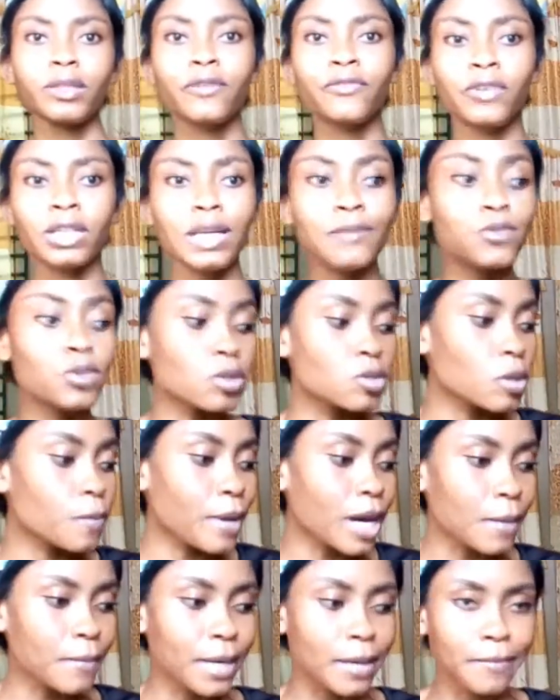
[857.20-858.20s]
for them to also
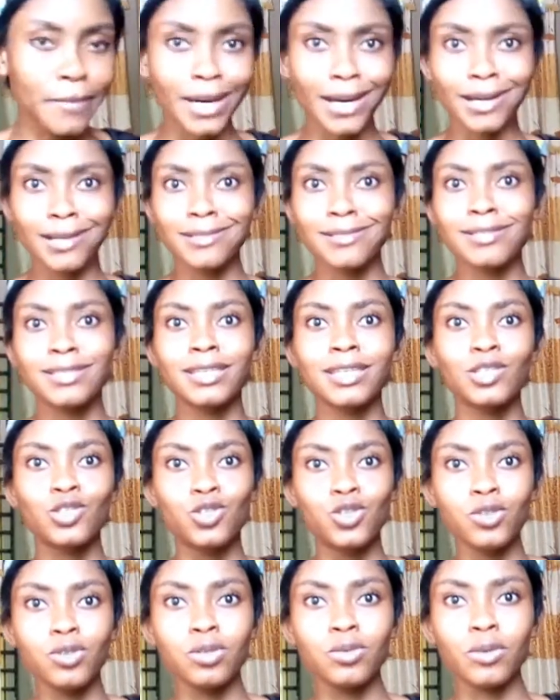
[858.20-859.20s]
pack my bag, the
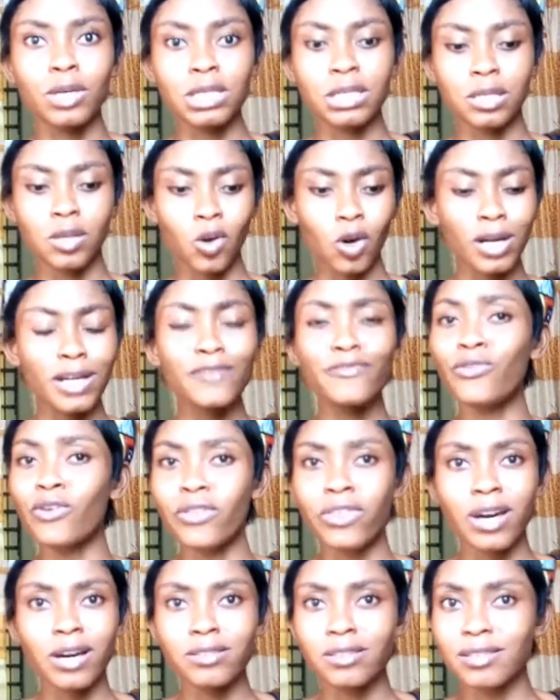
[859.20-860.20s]
dude was calling
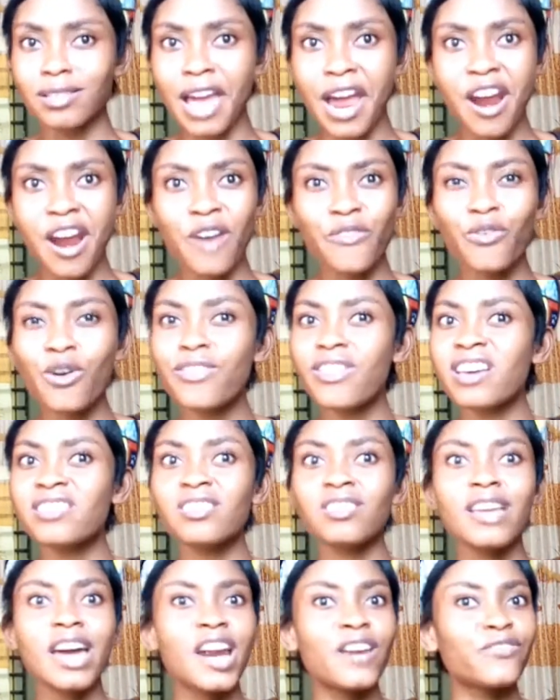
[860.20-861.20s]
4,000 naira.
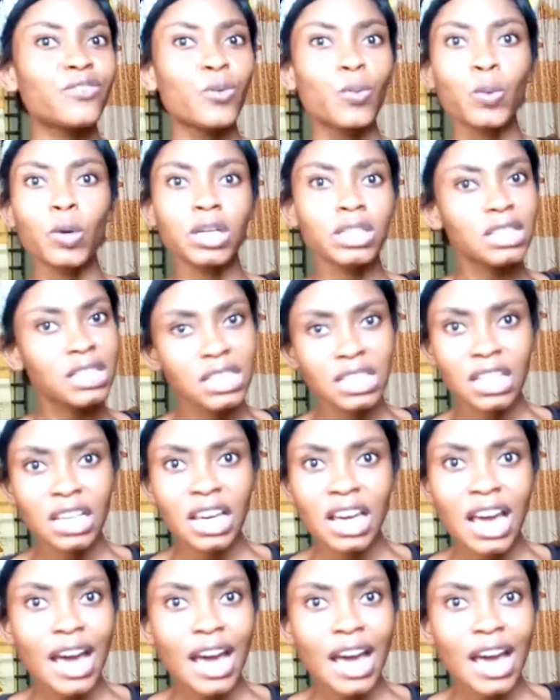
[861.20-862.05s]
4,000 naira for what?